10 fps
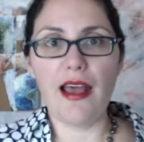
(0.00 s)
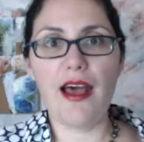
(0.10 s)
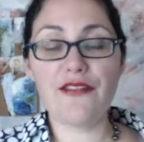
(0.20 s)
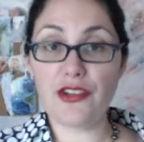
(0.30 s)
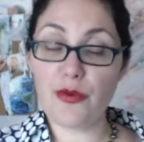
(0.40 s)

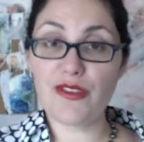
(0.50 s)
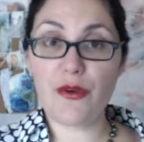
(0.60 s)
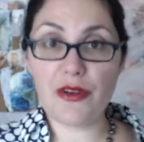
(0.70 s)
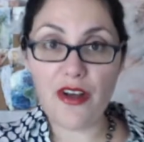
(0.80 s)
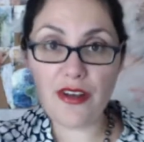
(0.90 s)
have to know what's
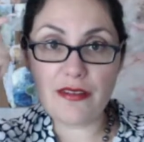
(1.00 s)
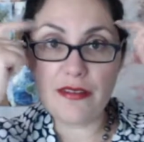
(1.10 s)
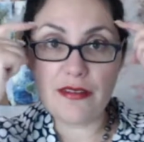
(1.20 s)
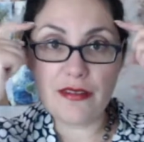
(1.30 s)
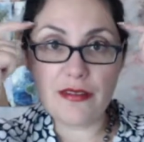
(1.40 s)
going on
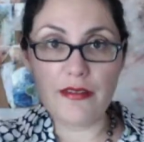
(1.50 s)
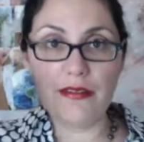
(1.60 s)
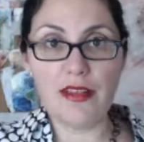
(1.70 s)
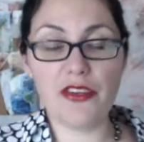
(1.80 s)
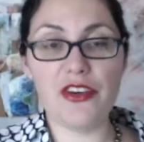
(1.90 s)

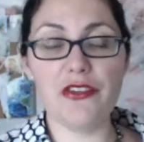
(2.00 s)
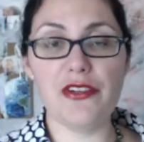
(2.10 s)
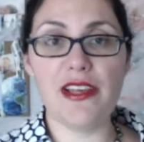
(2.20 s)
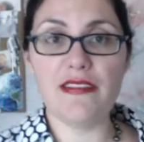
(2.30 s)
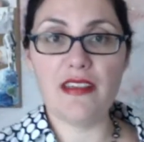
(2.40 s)
in your ideal
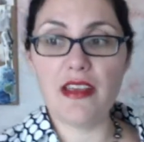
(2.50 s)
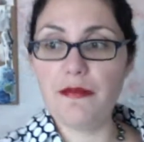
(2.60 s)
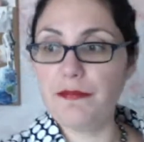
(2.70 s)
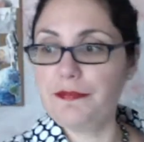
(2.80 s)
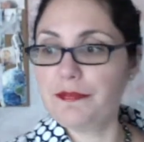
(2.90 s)
client's head.